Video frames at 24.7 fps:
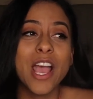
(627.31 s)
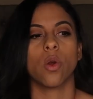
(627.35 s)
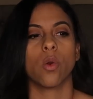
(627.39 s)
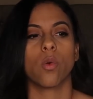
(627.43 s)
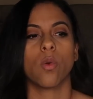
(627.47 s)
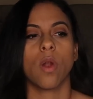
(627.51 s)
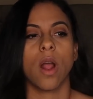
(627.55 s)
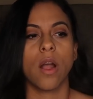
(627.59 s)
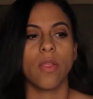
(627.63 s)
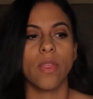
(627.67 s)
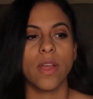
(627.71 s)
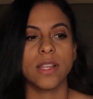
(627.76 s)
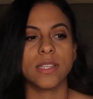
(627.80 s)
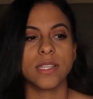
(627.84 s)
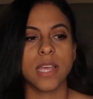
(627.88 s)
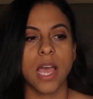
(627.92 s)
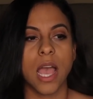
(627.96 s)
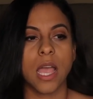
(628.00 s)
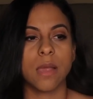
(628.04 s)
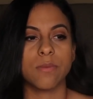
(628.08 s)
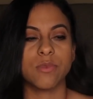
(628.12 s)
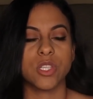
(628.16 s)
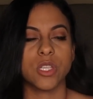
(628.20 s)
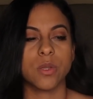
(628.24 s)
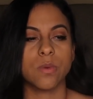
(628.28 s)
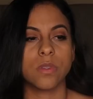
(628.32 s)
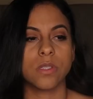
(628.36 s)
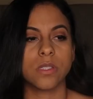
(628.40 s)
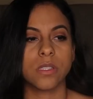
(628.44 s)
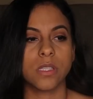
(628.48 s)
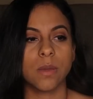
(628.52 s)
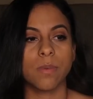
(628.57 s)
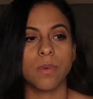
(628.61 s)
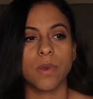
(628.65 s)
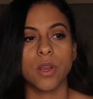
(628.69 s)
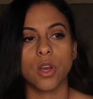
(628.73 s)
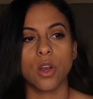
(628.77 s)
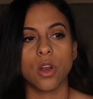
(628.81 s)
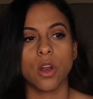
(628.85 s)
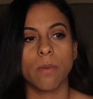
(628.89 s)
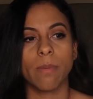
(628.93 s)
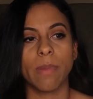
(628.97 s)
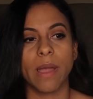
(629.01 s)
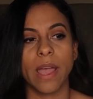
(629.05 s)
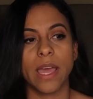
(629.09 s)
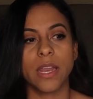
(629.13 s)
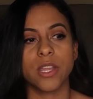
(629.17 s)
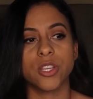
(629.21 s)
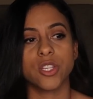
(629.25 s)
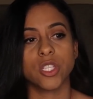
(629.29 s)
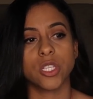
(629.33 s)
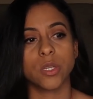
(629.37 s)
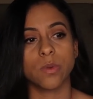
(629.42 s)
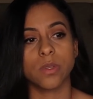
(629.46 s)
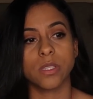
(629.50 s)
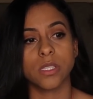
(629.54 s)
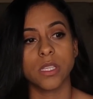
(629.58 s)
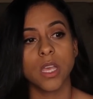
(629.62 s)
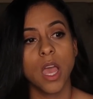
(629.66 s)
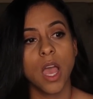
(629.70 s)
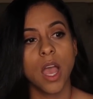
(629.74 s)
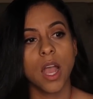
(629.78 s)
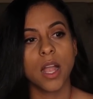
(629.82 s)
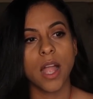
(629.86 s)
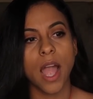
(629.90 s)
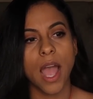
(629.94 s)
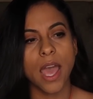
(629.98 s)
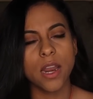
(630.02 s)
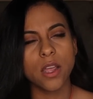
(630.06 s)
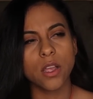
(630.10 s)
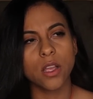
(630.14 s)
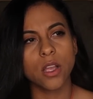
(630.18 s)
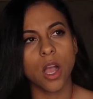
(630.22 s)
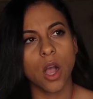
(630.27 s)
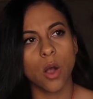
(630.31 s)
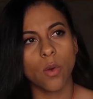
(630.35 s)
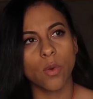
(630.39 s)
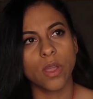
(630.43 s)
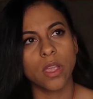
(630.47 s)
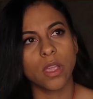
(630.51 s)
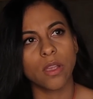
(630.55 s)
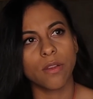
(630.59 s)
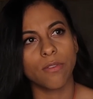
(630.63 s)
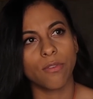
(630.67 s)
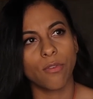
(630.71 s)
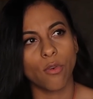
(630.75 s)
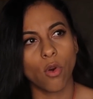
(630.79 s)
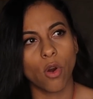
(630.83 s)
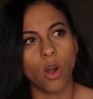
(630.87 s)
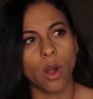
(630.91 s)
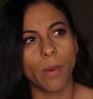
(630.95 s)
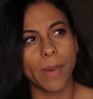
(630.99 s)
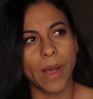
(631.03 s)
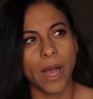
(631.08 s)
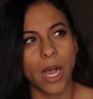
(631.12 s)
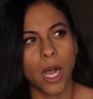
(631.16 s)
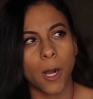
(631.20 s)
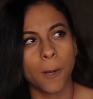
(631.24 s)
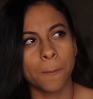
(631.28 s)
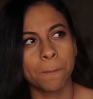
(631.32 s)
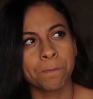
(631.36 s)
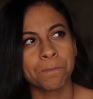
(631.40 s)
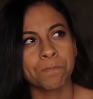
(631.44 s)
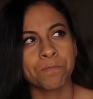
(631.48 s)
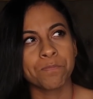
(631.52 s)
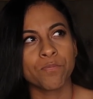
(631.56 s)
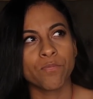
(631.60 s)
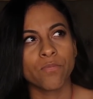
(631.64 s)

So around that time, she was sleeping in her bed, and she was kind of going for about